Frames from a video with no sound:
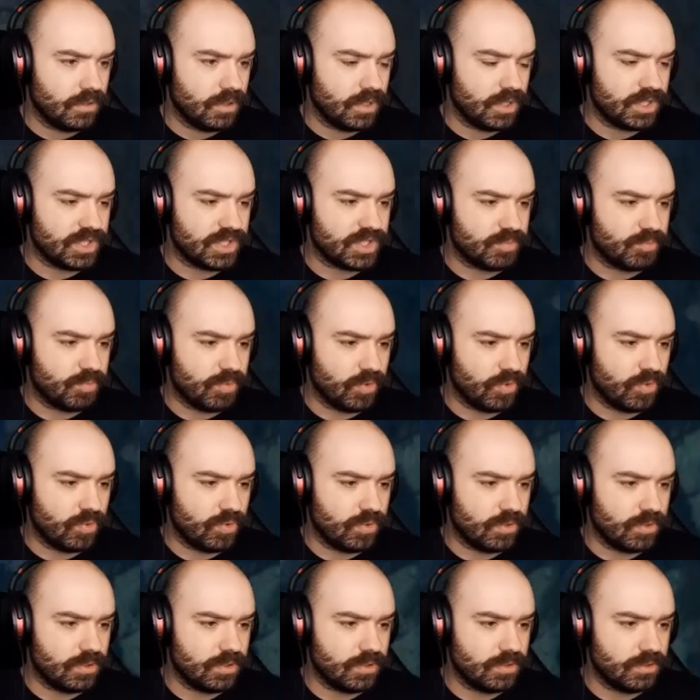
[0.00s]

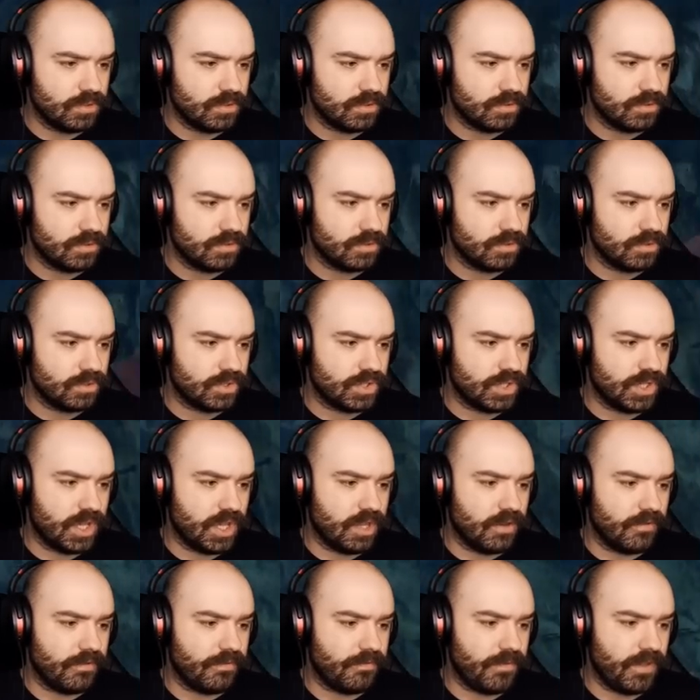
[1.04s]
explore to
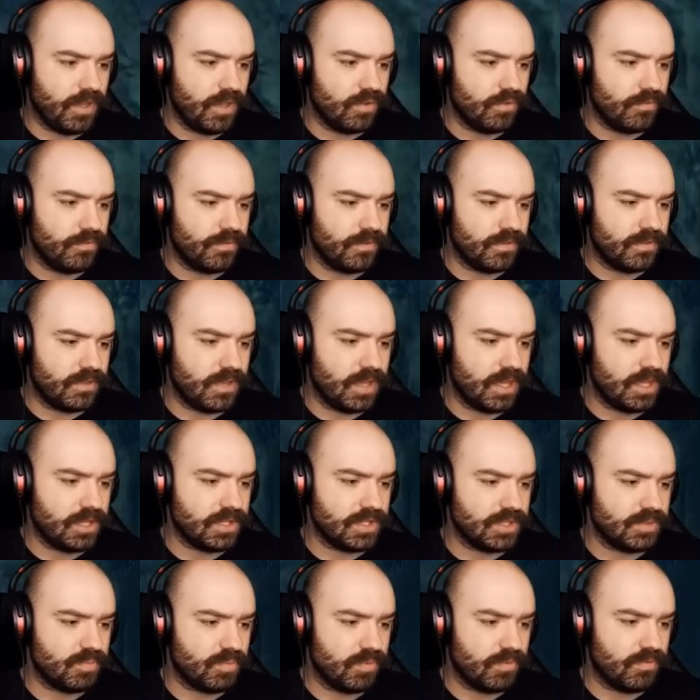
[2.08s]
get a feel for
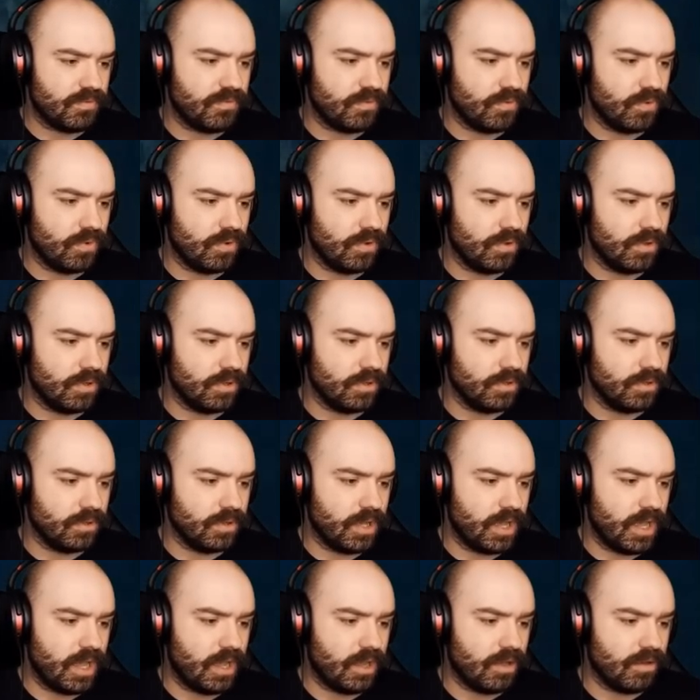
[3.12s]
things before
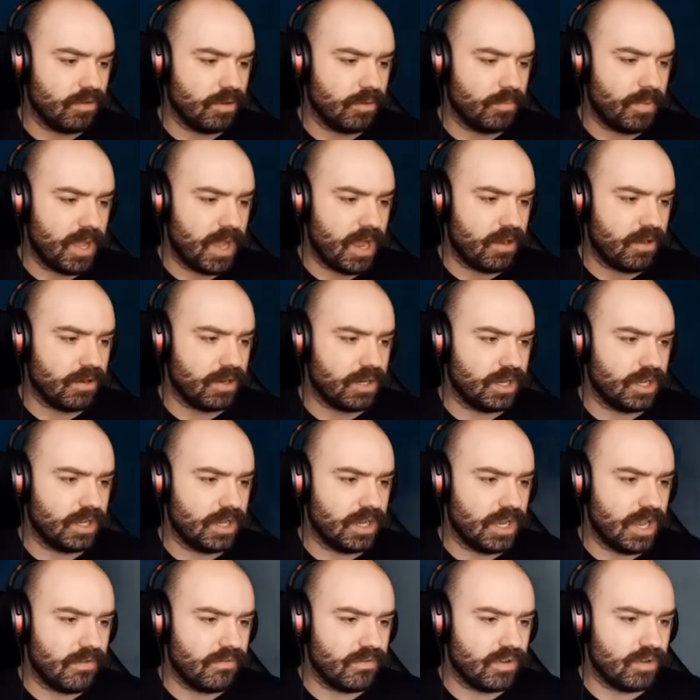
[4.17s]
our apparent
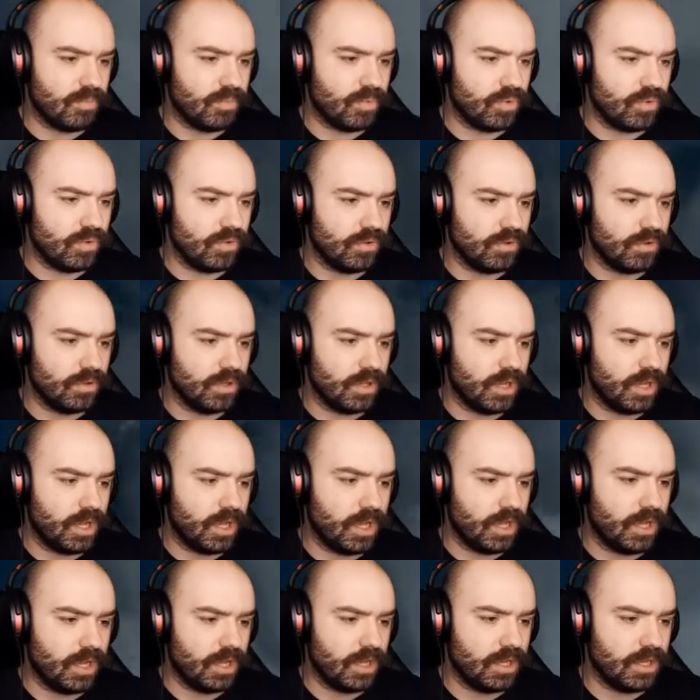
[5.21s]
inevitable
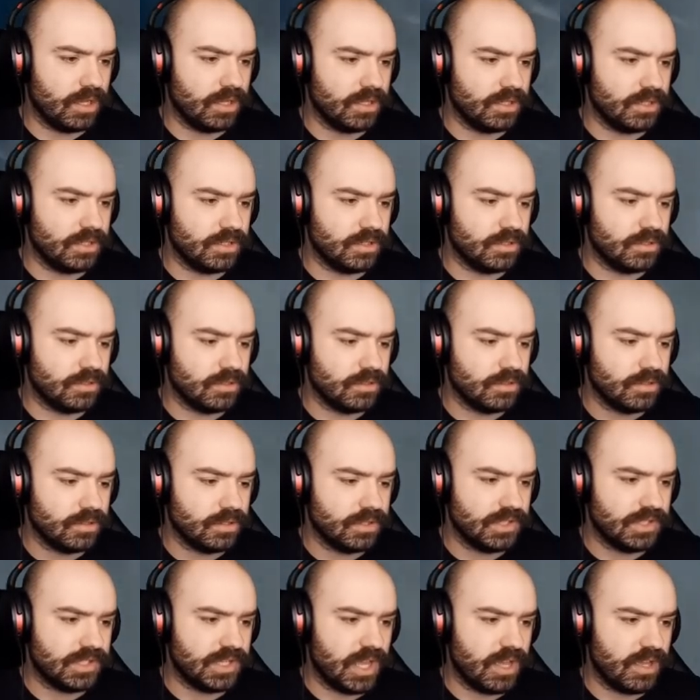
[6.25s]
uh,
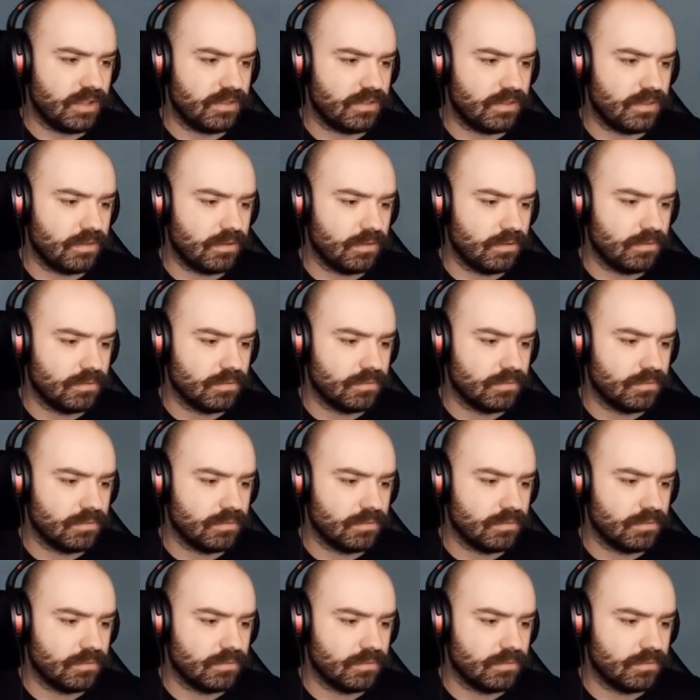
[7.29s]
death.